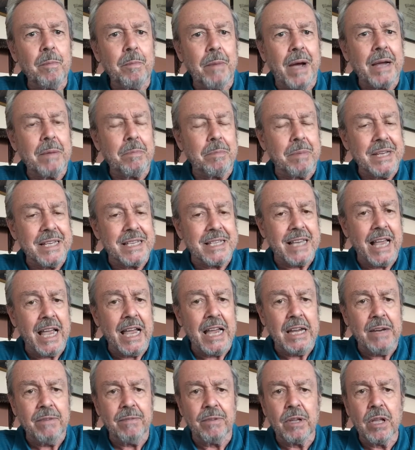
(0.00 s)
might be
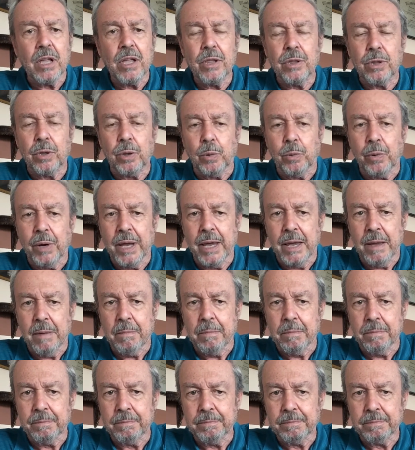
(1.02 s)
saved through
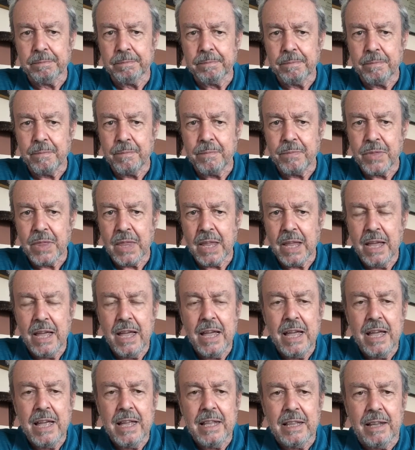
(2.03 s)
Him."
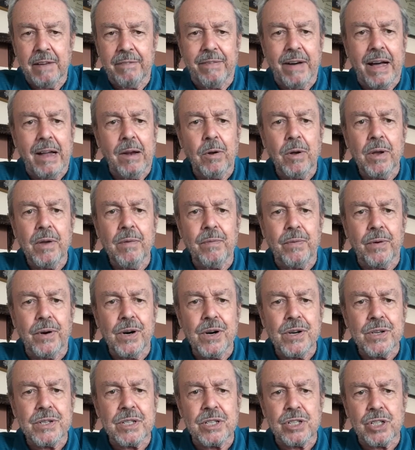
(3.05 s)
The following
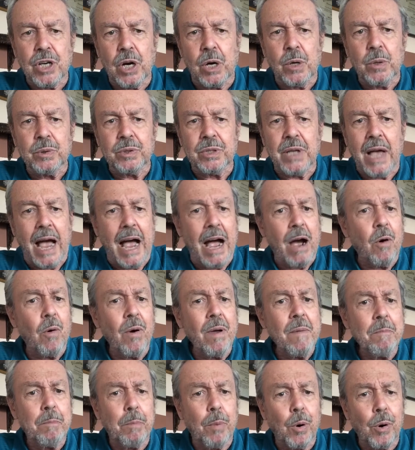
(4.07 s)
verse shows how
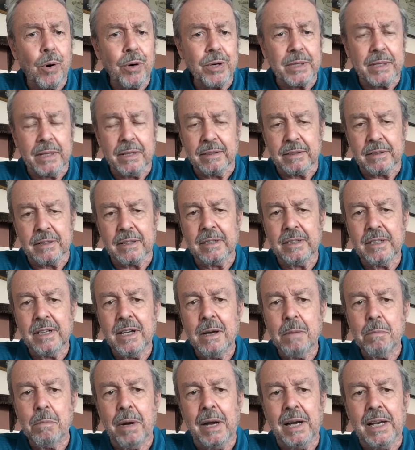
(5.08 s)
important
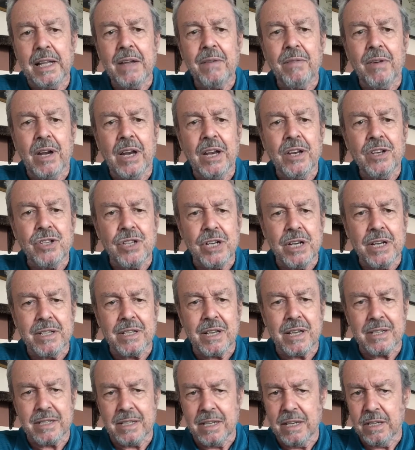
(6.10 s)
believing in
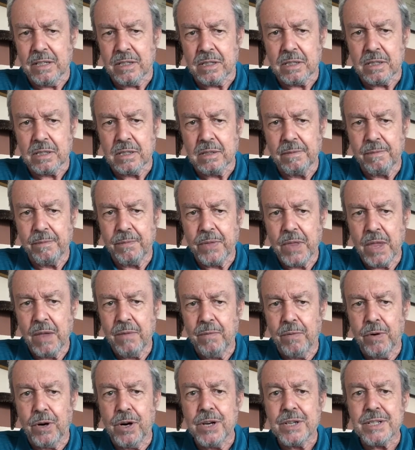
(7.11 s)
Jesus is.
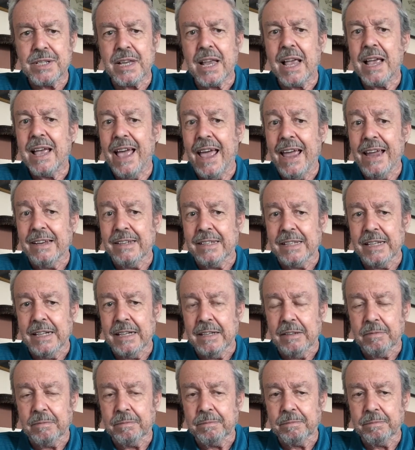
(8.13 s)
Verse 18,